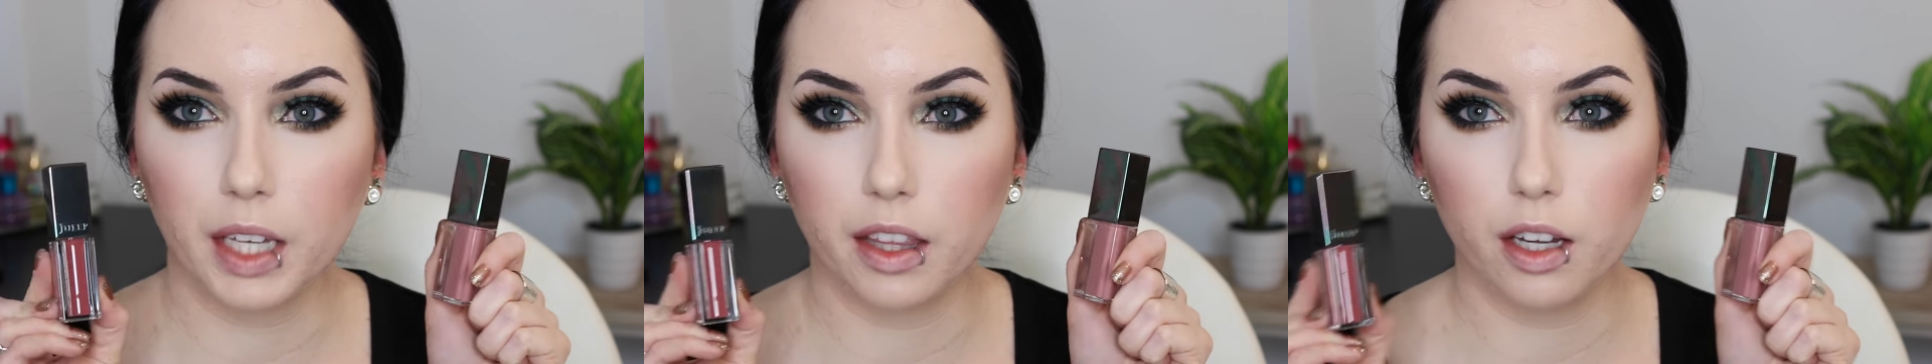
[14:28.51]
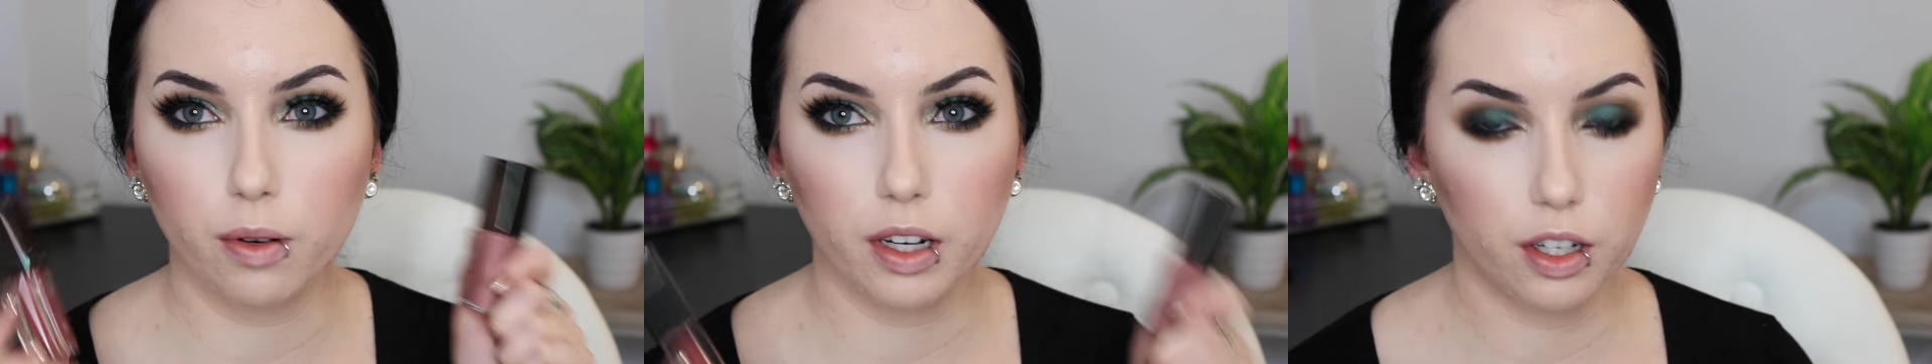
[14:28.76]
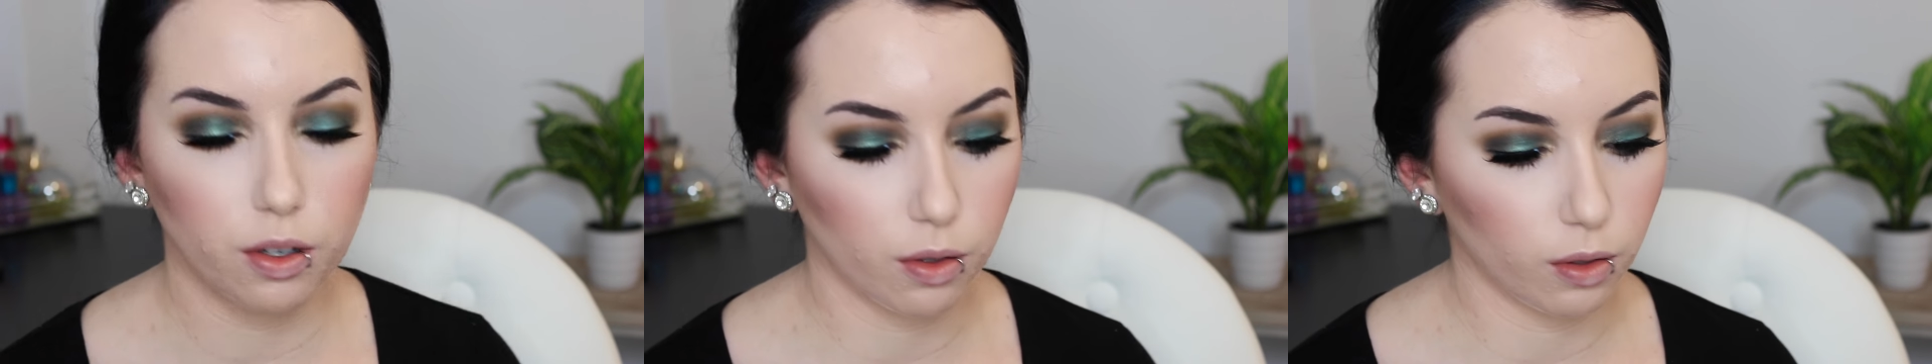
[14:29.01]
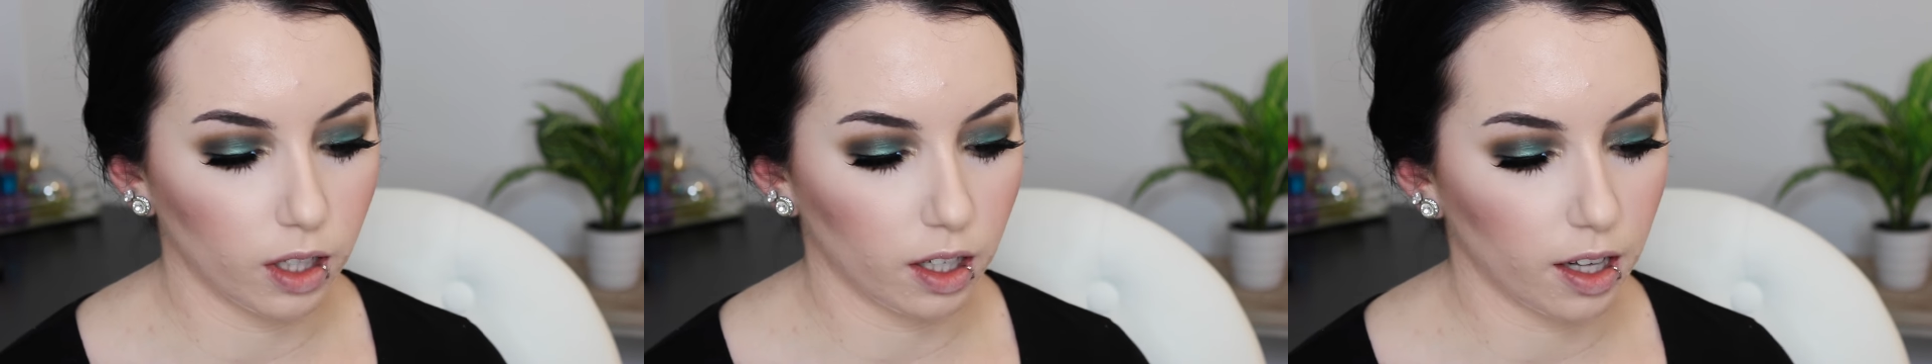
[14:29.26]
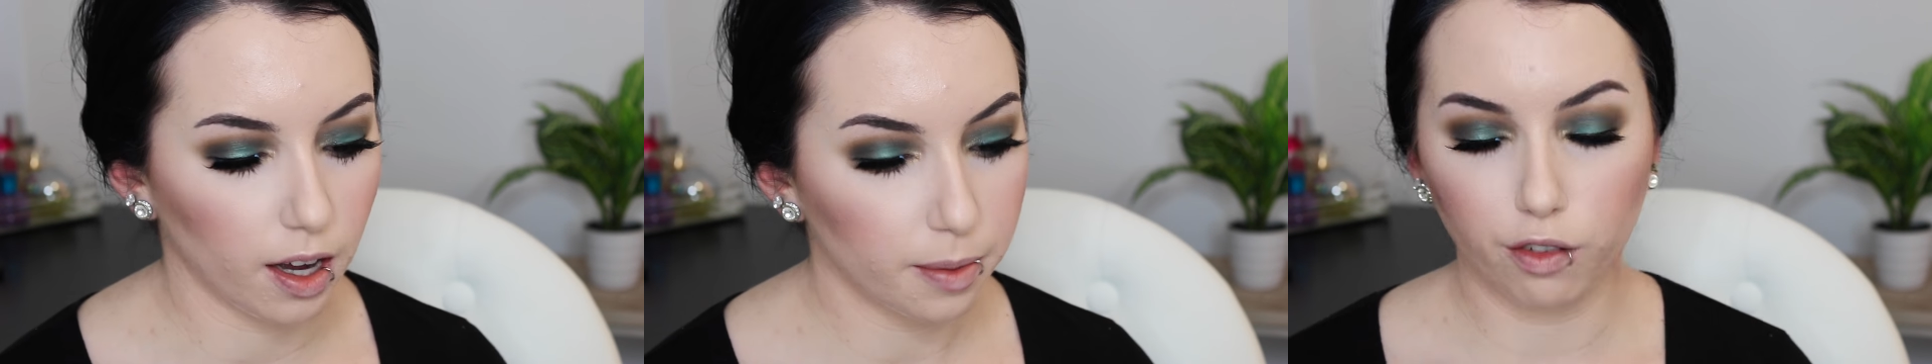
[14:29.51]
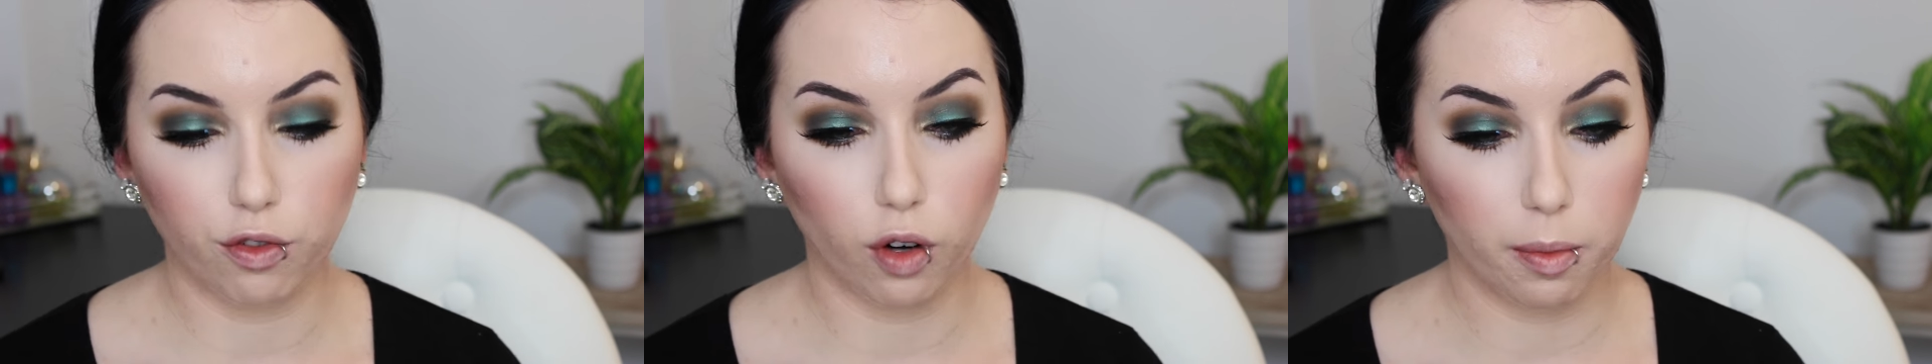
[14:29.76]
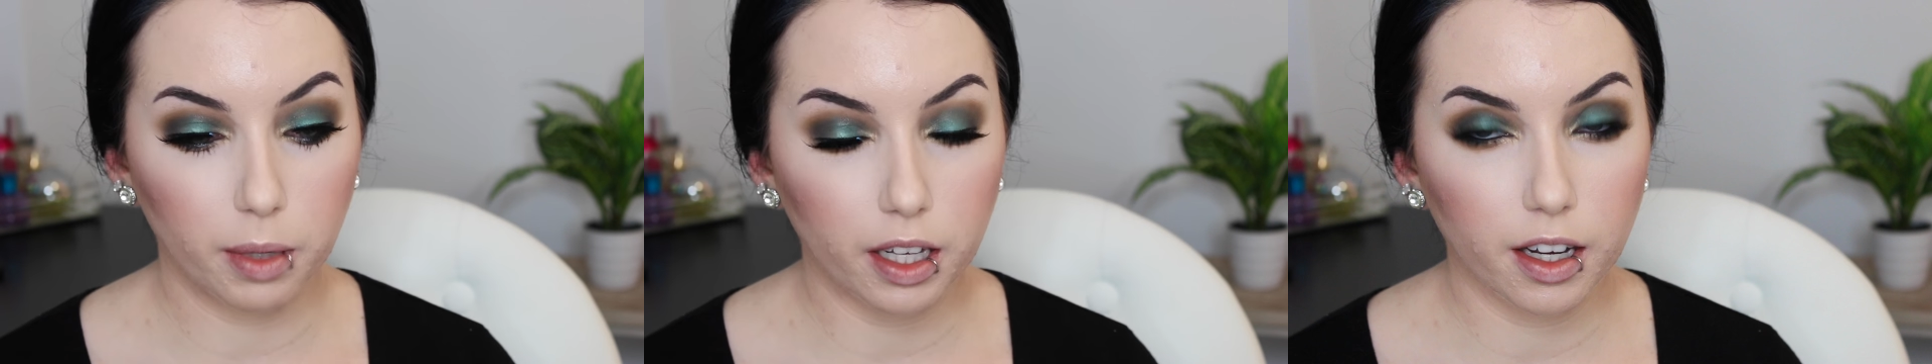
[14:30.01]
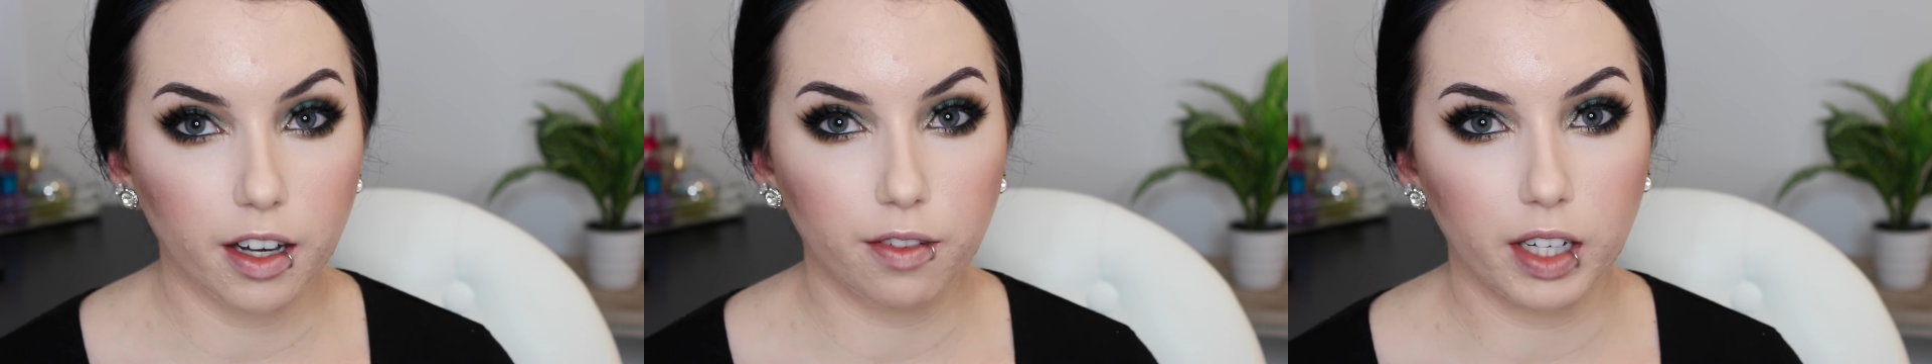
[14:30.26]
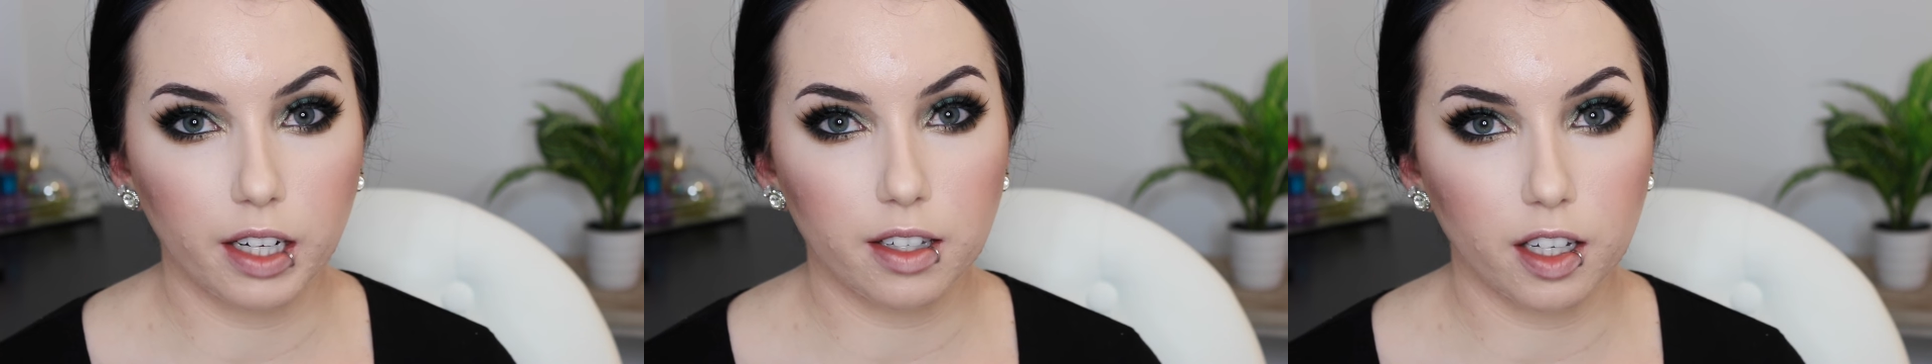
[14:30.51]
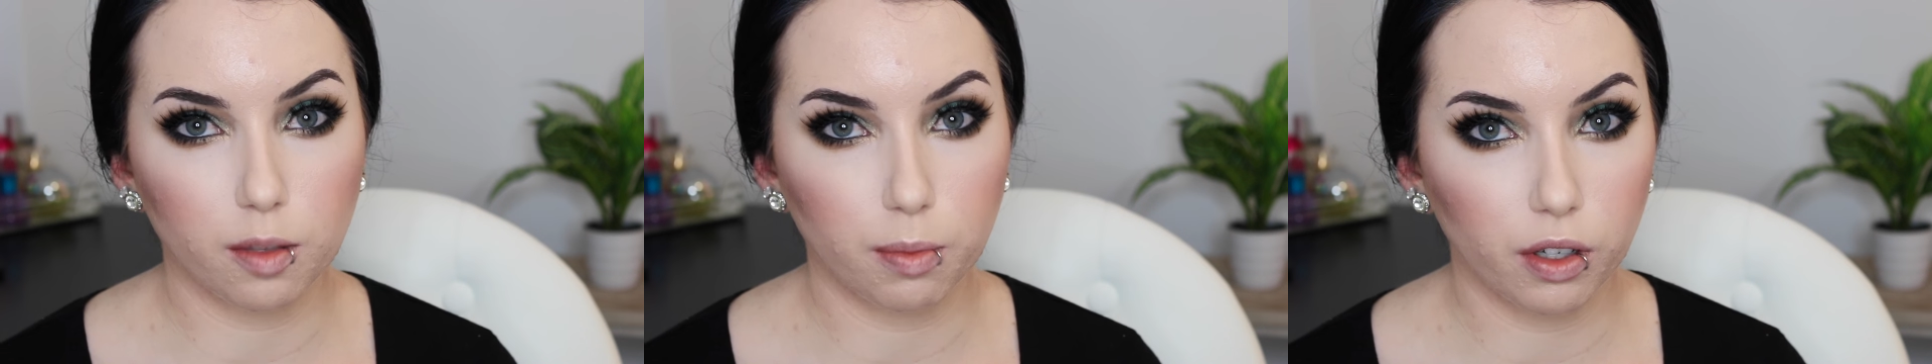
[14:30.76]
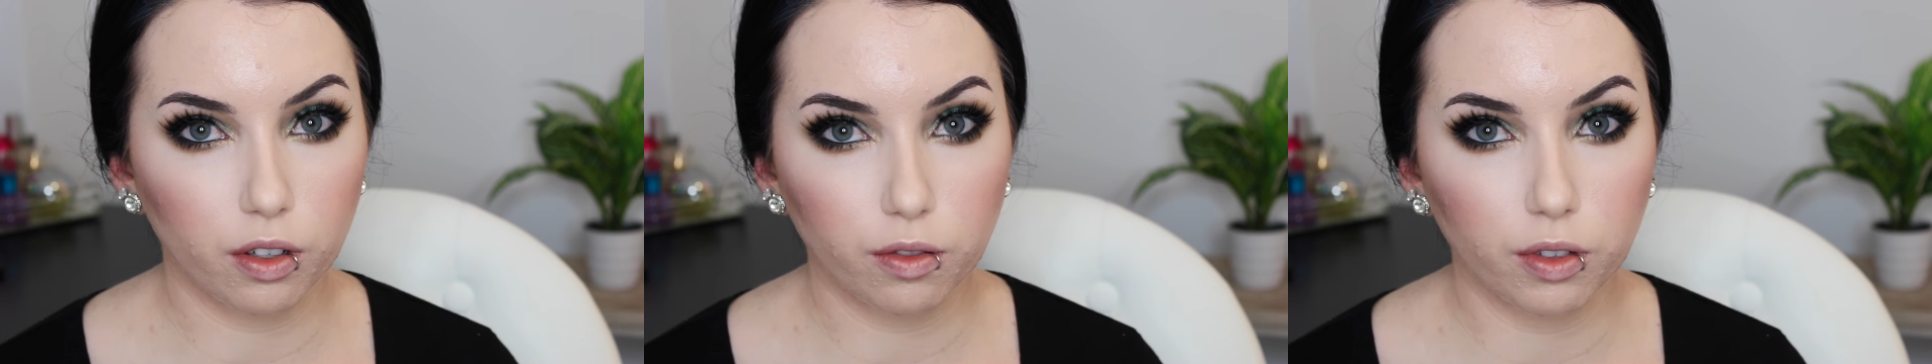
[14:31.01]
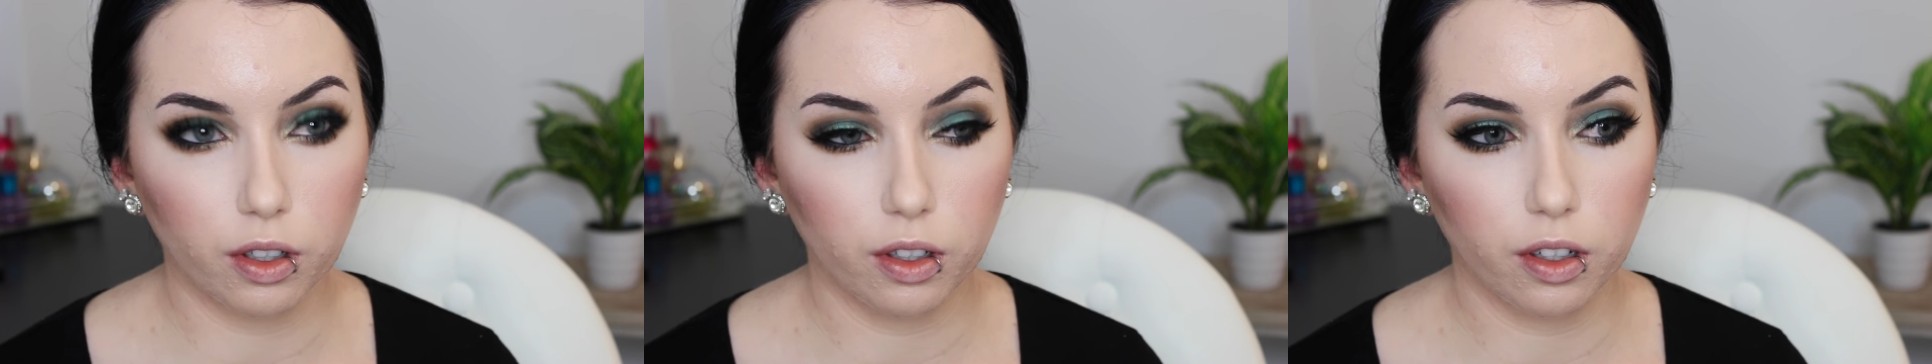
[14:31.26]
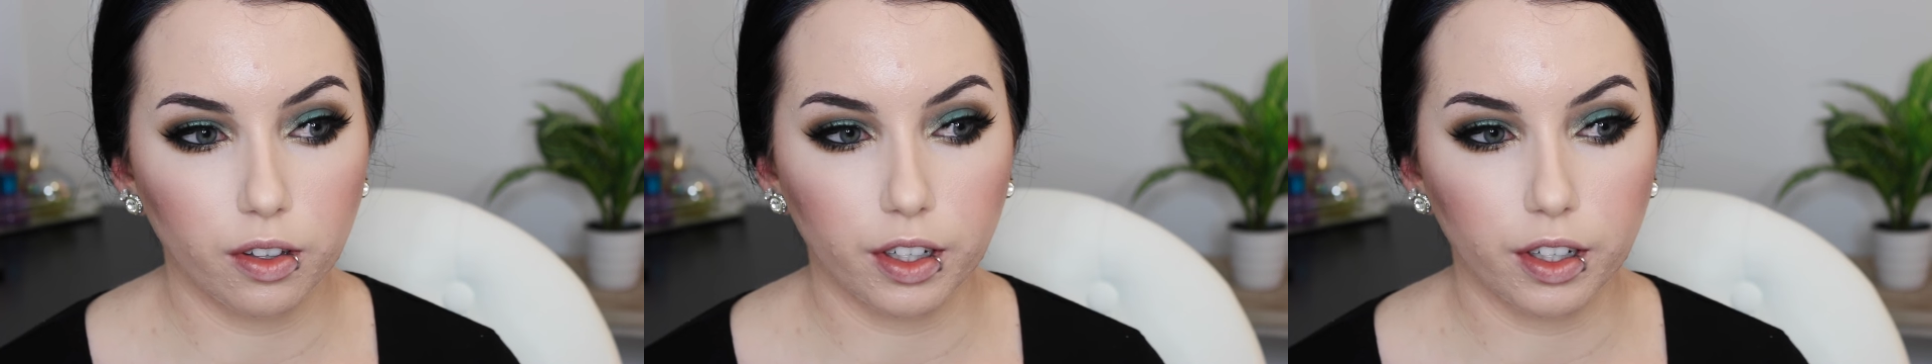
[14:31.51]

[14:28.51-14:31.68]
I think we're going to do Ooh La La. The formula of these is beautiful.